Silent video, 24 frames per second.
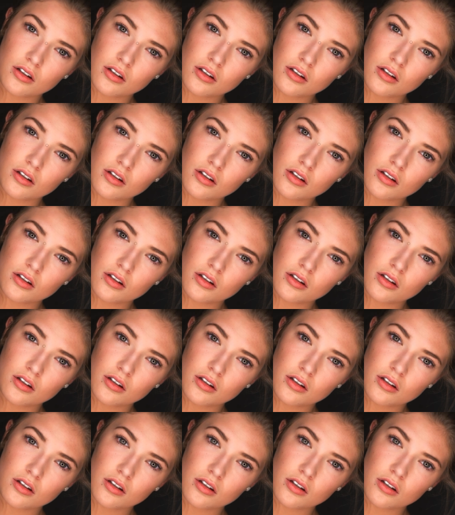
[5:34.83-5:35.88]

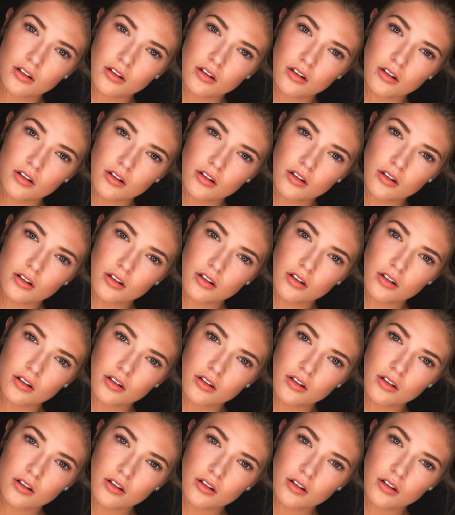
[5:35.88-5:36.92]

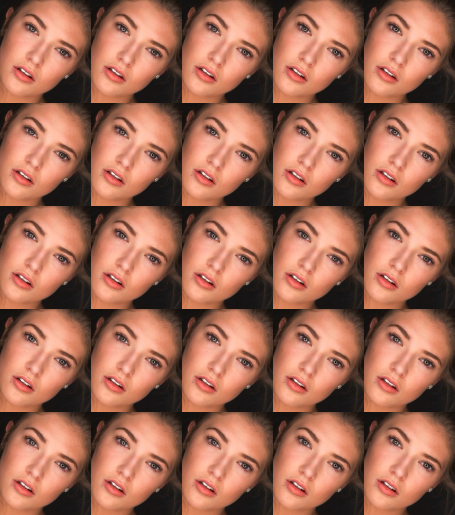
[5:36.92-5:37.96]

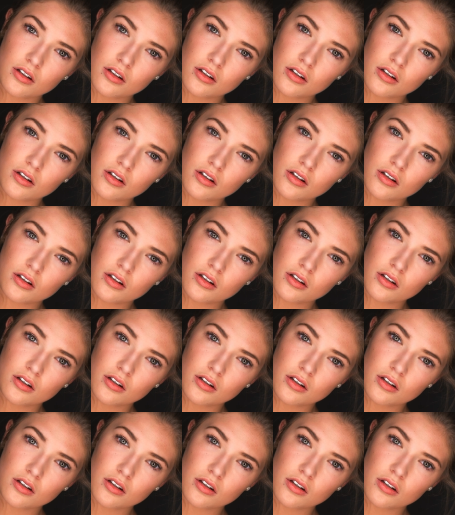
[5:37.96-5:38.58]
(silence)